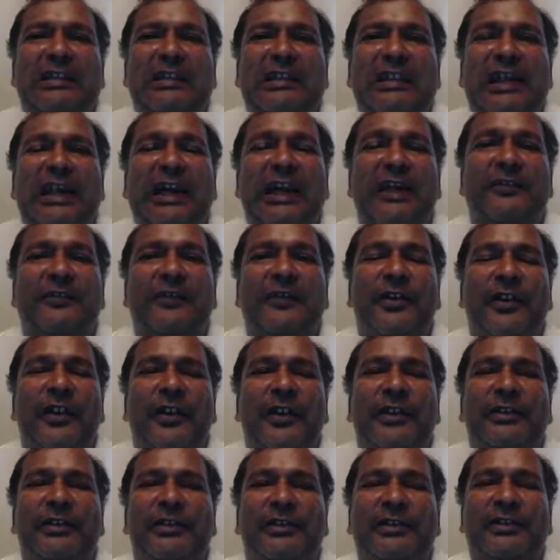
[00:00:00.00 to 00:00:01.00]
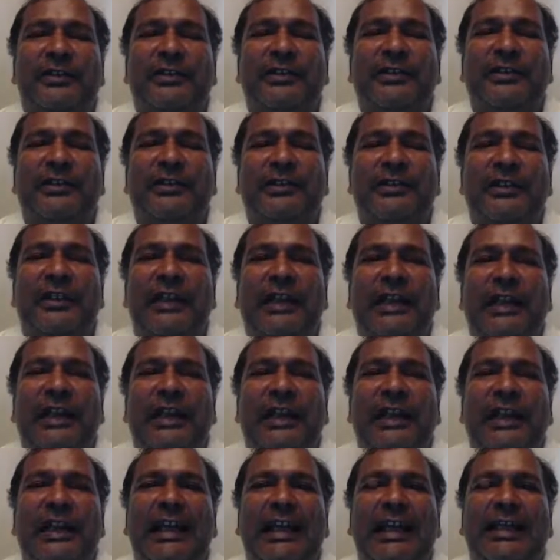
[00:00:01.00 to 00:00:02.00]
effort,
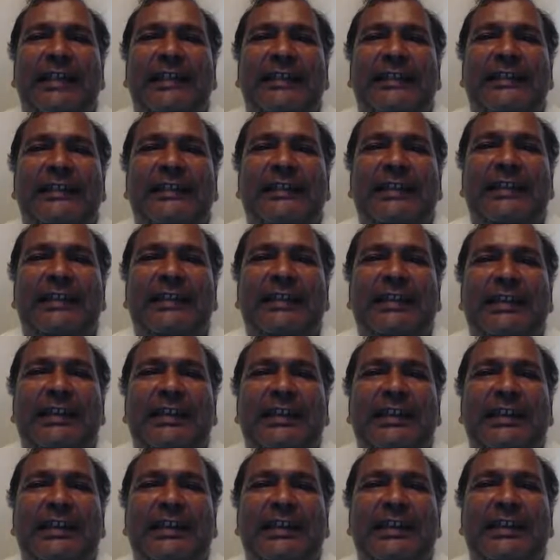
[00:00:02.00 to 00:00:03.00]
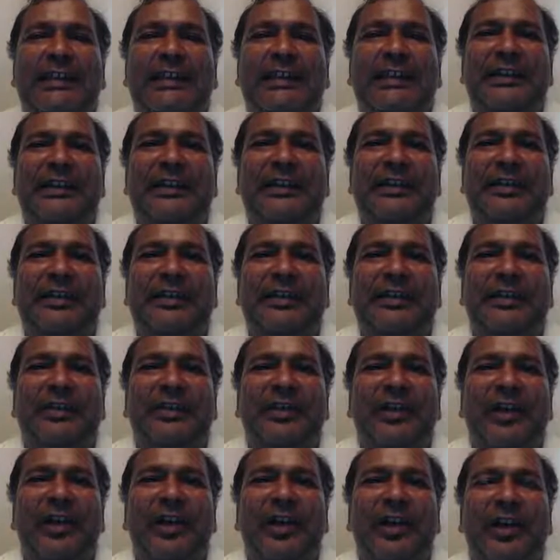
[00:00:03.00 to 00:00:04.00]
and
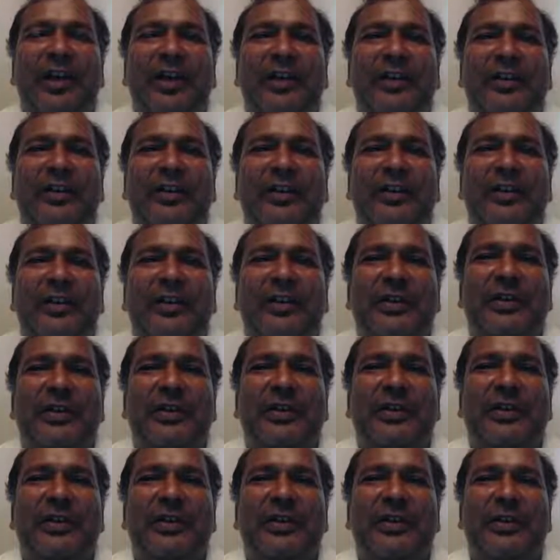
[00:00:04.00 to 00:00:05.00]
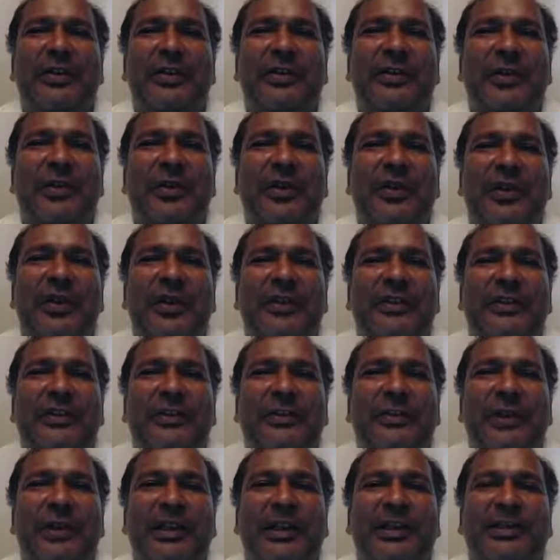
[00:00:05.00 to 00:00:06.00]
you are doing it to
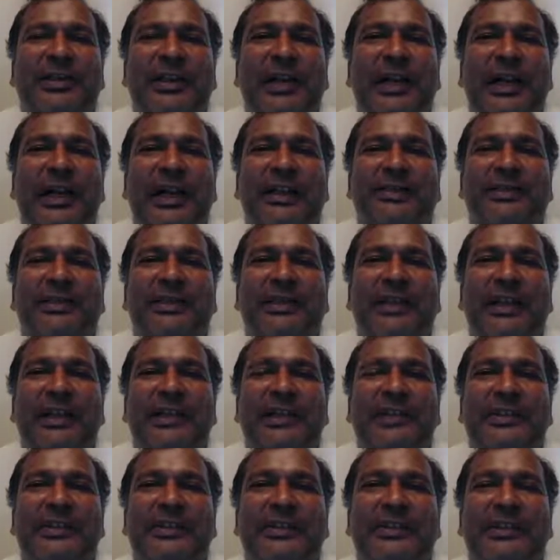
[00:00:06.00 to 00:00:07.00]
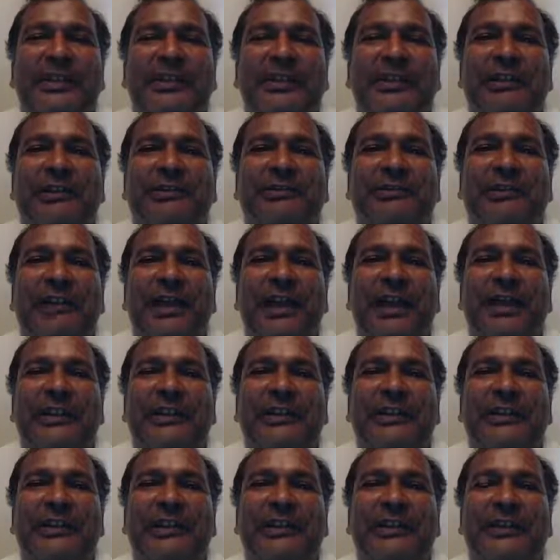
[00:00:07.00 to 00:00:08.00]
where time's not a deterring
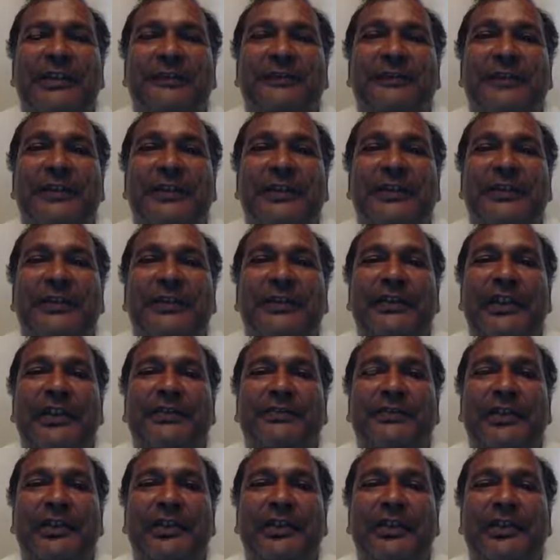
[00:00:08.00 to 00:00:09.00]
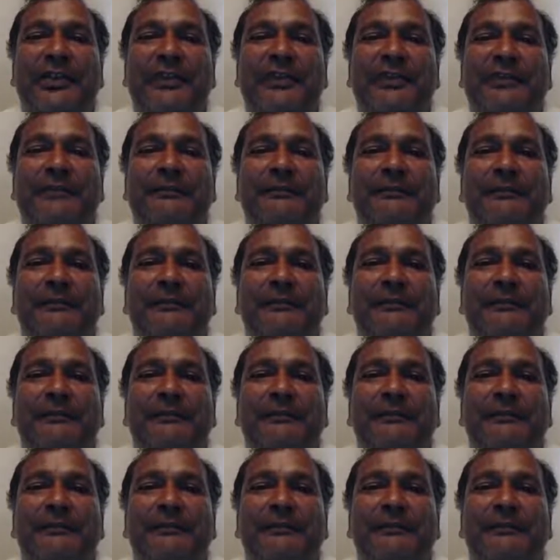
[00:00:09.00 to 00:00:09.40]
factor and it feels effortless.